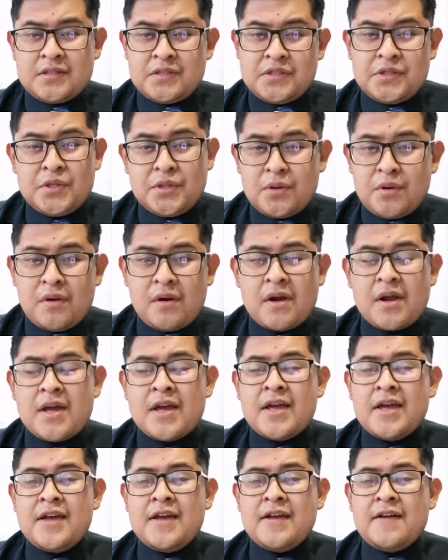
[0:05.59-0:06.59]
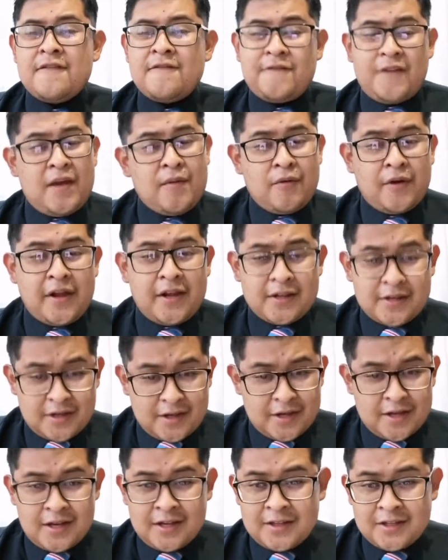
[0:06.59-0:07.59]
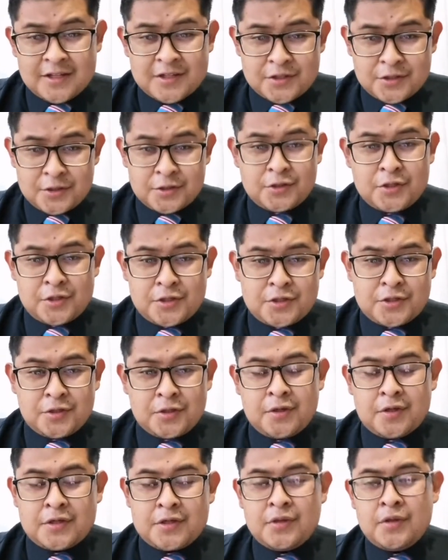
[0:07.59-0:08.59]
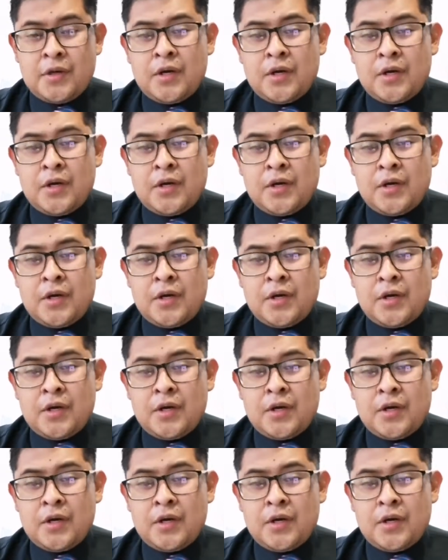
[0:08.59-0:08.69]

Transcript: your favorite English teacher.